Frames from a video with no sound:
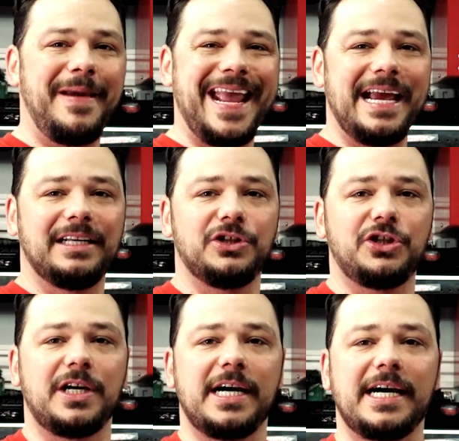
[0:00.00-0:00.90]
pan
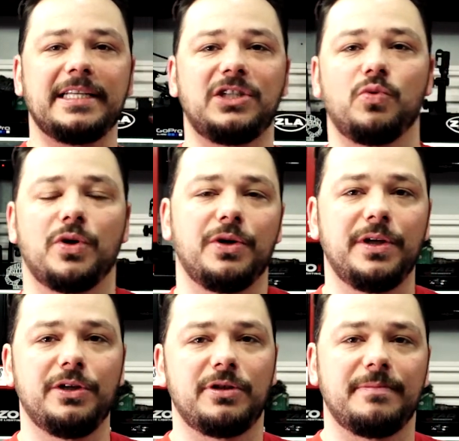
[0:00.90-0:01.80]
shots, or you want
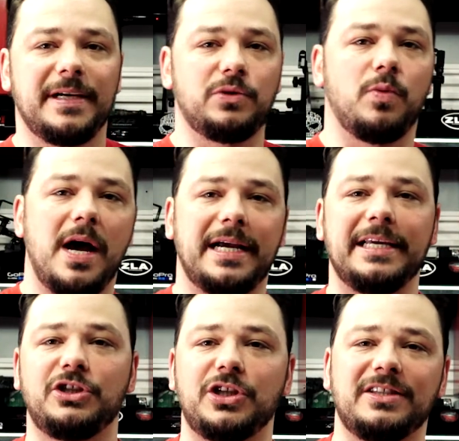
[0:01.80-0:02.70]
to do some nice
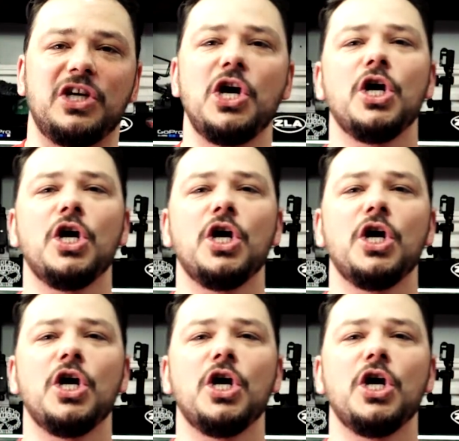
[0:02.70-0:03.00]
walking shots,